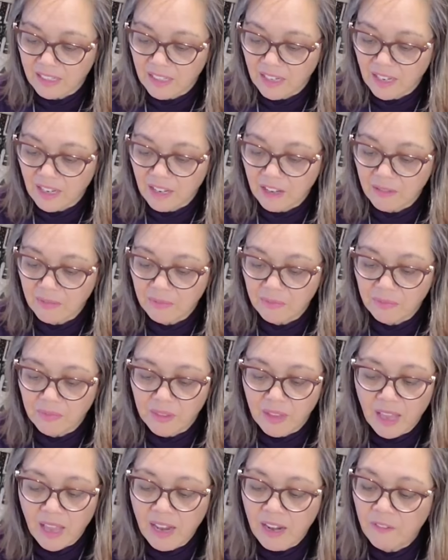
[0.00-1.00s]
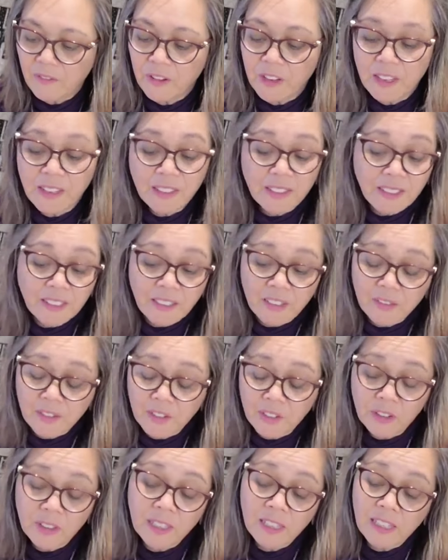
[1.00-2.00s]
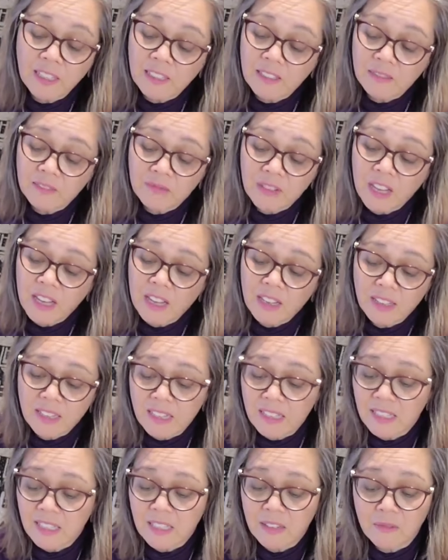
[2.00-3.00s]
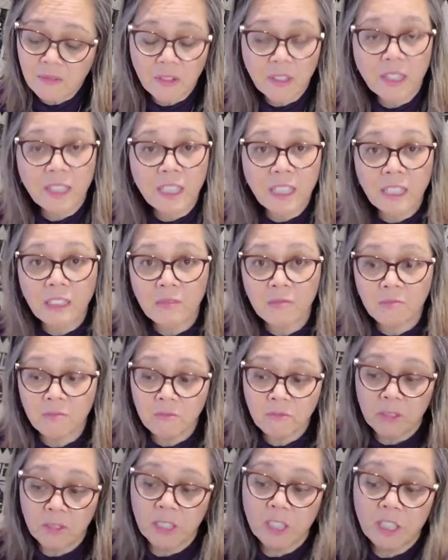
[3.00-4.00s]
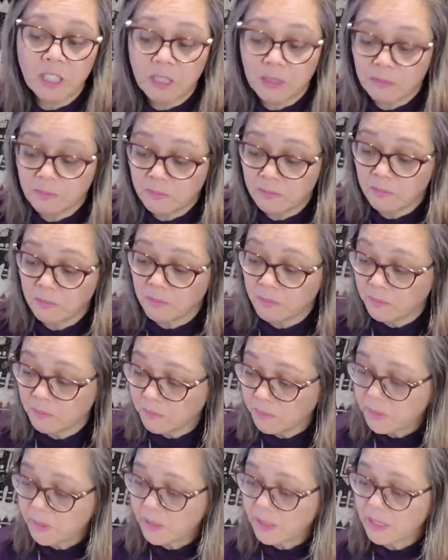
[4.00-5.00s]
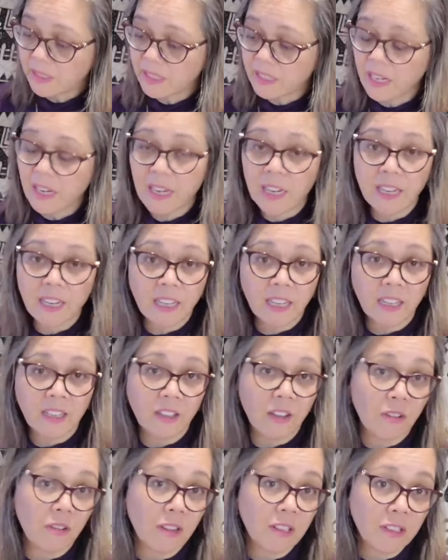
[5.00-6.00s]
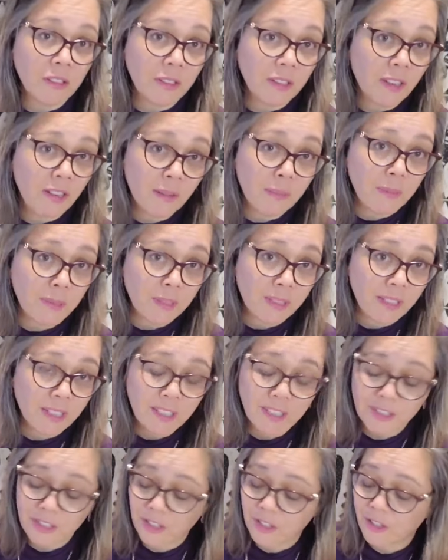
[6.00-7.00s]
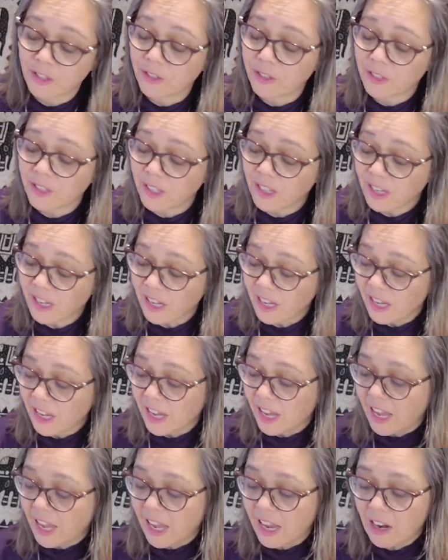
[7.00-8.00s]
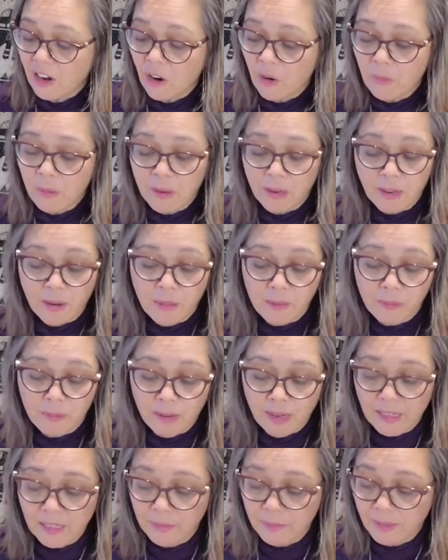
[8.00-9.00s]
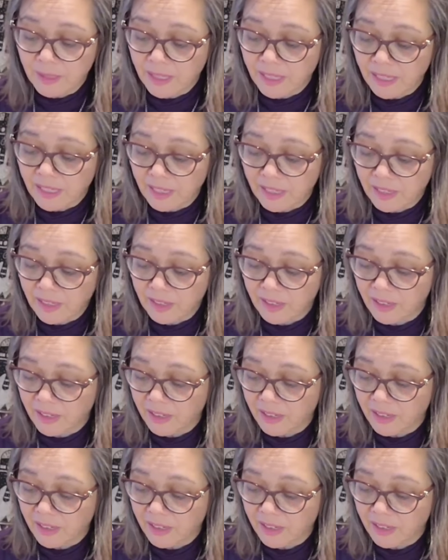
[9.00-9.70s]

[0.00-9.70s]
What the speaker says: And if it doesn't, if you're going like, nah, this isn't working, you just put it aside and go on to another book that you chose and open it up randomly.